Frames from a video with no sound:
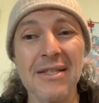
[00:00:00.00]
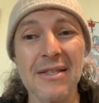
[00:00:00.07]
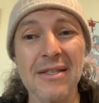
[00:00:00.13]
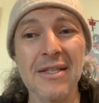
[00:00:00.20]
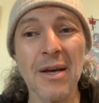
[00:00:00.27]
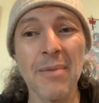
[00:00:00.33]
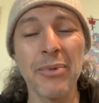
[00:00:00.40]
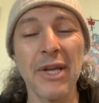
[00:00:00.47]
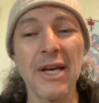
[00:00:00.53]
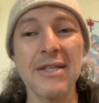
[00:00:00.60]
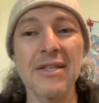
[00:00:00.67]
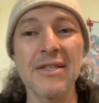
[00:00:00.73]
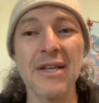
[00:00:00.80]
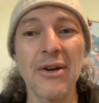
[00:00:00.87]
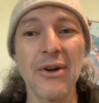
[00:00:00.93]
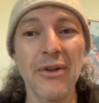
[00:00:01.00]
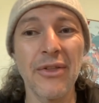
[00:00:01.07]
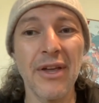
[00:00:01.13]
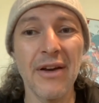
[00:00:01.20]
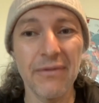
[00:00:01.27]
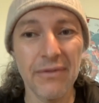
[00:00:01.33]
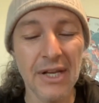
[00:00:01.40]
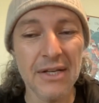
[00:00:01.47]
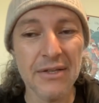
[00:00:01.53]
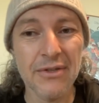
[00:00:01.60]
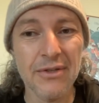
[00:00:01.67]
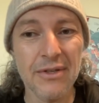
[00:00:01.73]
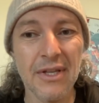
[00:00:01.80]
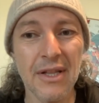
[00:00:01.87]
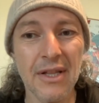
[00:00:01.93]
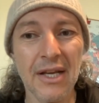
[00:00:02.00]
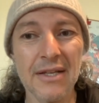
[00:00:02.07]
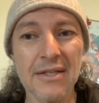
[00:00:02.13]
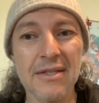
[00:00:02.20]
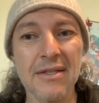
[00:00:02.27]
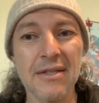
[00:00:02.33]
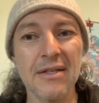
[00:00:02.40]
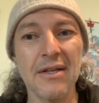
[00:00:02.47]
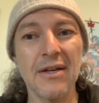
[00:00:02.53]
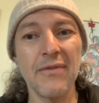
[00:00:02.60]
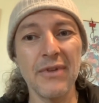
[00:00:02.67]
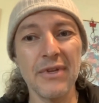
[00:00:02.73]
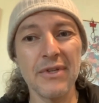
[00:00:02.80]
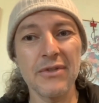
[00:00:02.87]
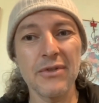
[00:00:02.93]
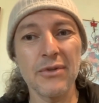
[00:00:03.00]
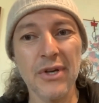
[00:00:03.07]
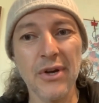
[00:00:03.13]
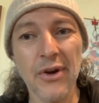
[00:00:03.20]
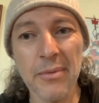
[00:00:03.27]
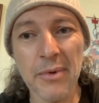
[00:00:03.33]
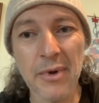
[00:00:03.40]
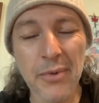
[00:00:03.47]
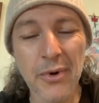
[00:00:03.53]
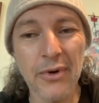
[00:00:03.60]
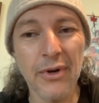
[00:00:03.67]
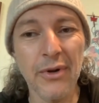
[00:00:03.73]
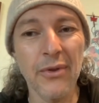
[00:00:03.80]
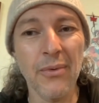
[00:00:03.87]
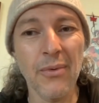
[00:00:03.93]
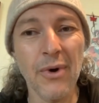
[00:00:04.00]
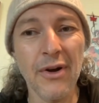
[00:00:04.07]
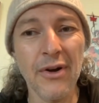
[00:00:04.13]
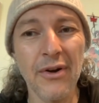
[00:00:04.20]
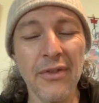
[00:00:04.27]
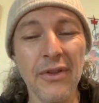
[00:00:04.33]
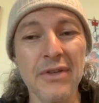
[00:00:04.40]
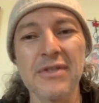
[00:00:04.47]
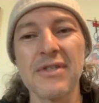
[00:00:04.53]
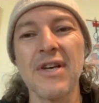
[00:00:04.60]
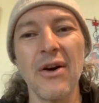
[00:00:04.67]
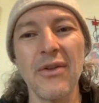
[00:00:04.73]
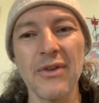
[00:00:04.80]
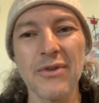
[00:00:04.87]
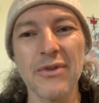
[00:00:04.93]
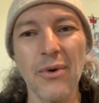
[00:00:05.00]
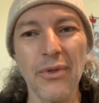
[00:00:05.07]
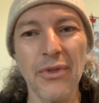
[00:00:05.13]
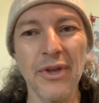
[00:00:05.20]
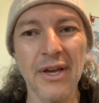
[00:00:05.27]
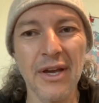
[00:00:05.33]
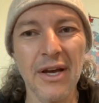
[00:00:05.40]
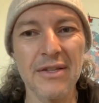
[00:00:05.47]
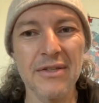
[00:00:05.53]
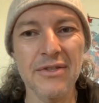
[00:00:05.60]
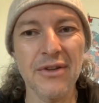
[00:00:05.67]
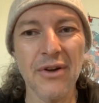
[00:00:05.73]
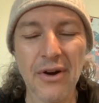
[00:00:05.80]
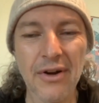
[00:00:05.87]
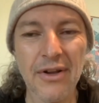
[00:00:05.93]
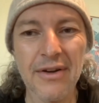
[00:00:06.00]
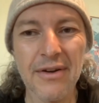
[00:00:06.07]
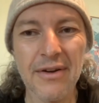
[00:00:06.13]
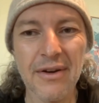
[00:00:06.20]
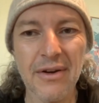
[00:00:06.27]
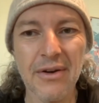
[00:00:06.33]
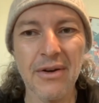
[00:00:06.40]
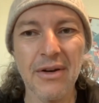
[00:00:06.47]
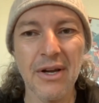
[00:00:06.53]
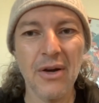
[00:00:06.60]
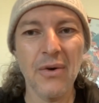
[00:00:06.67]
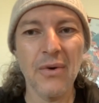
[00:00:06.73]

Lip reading: Some places on Earth have less of this deuterium component in their water, and this is how this whole thing got started and how it